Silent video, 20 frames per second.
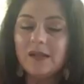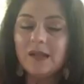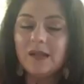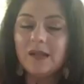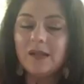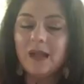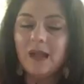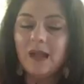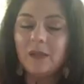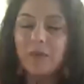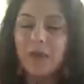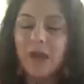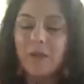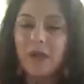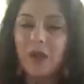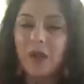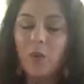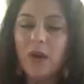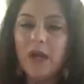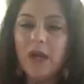in the
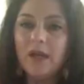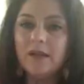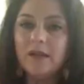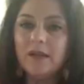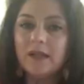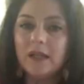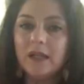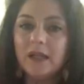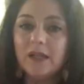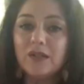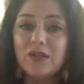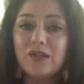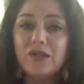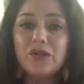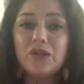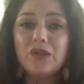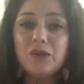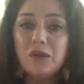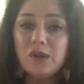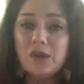upcoming weeks. And as
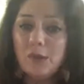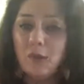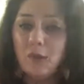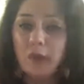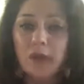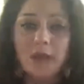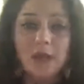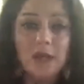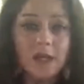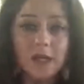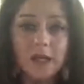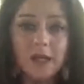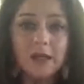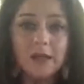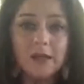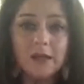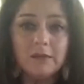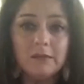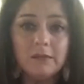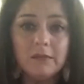soon as we get
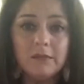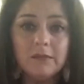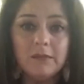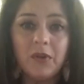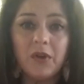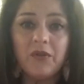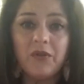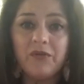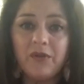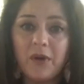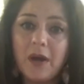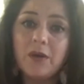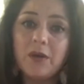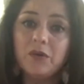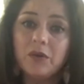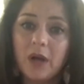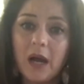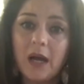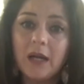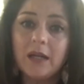the
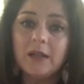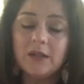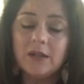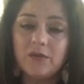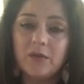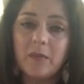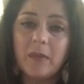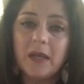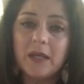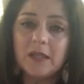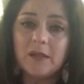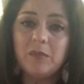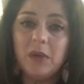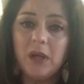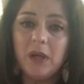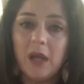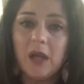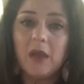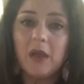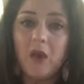final guidance from
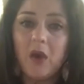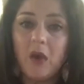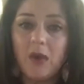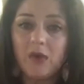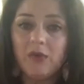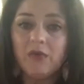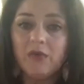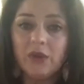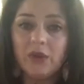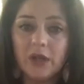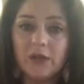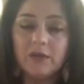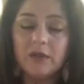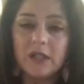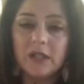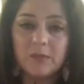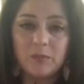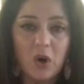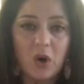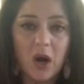SBA on the
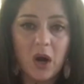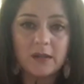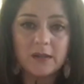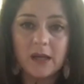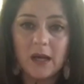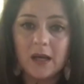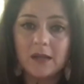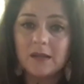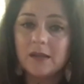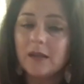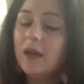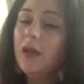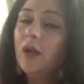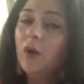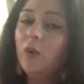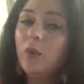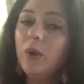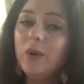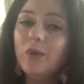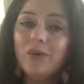forgiveness process,
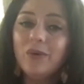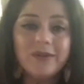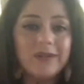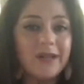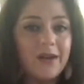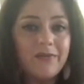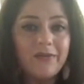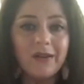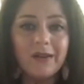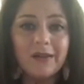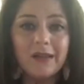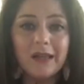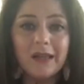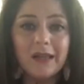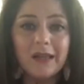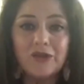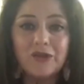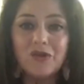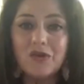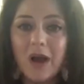we will definitely
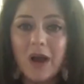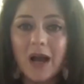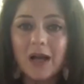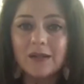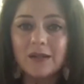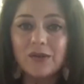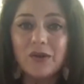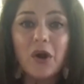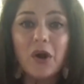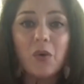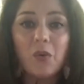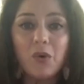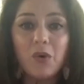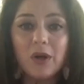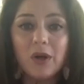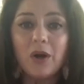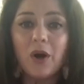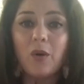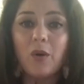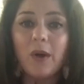let you guys know. We'll
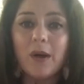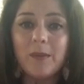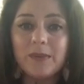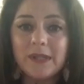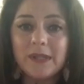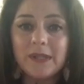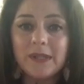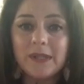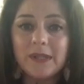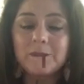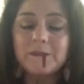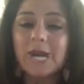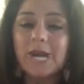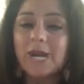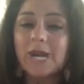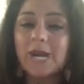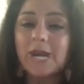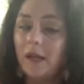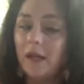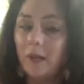get our website
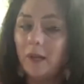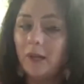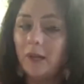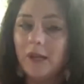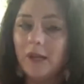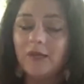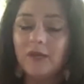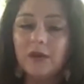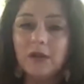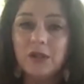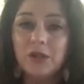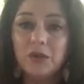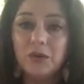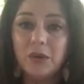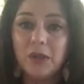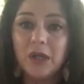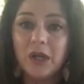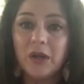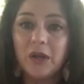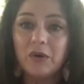updated and we'll definitely
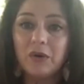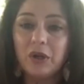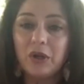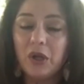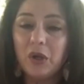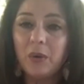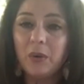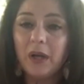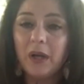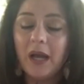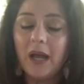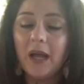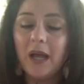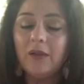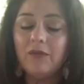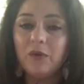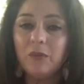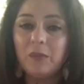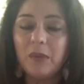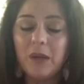do another
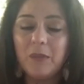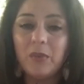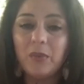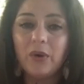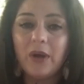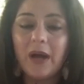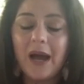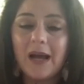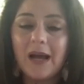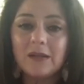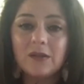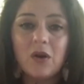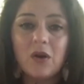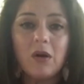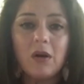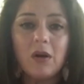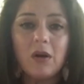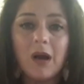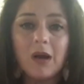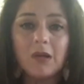Q&A for people to ask
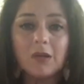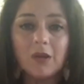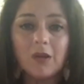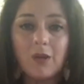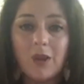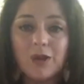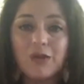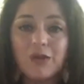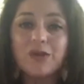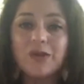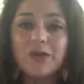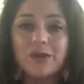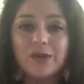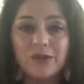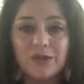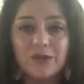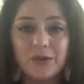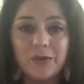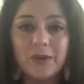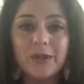all kinds of questions
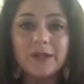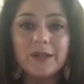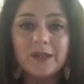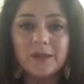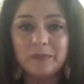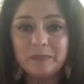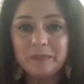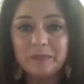to us.